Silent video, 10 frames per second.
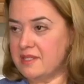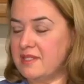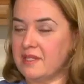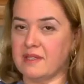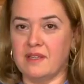is
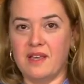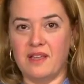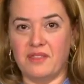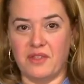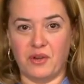the
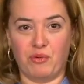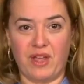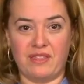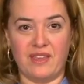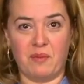
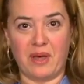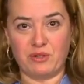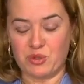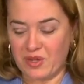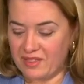great thing about
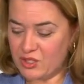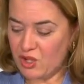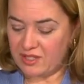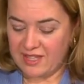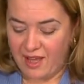doing this
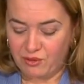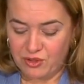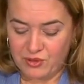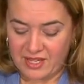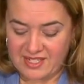all now.
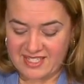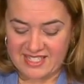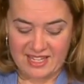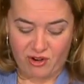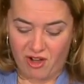You get to
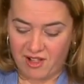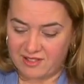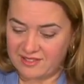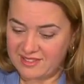see it all